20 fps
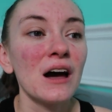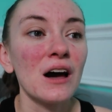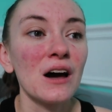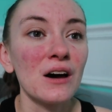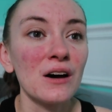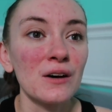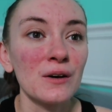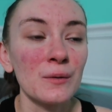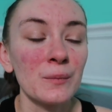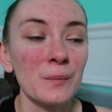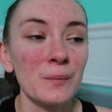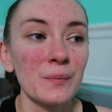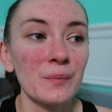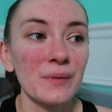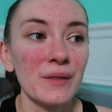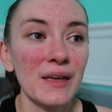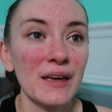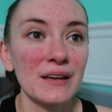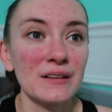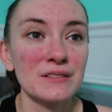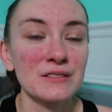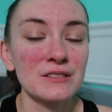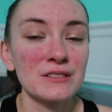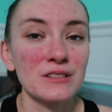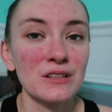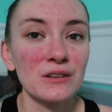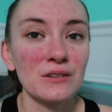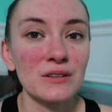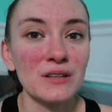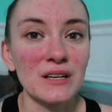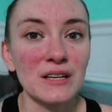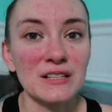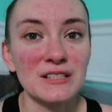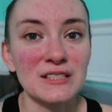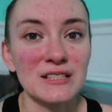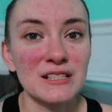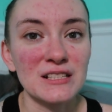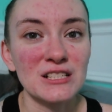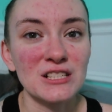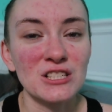Um, and so like I
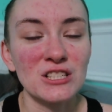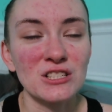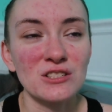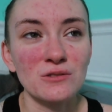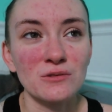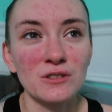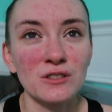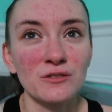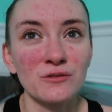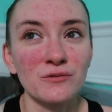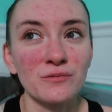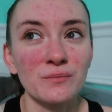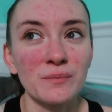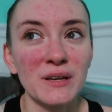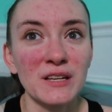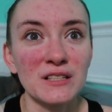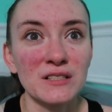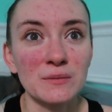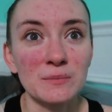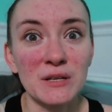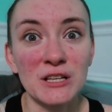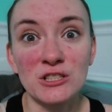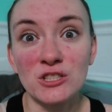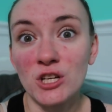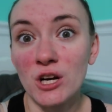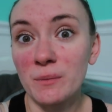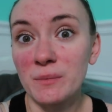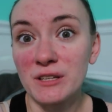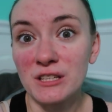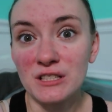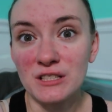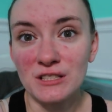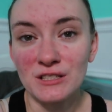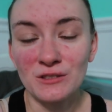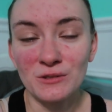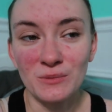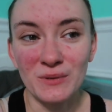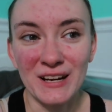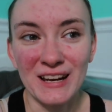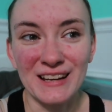said, it just sort of makes my job
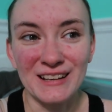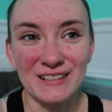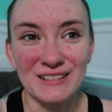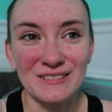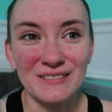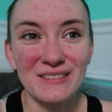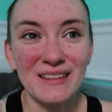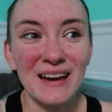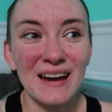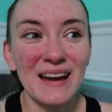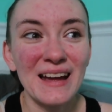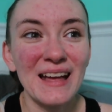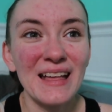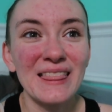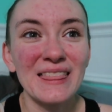easier when I do that.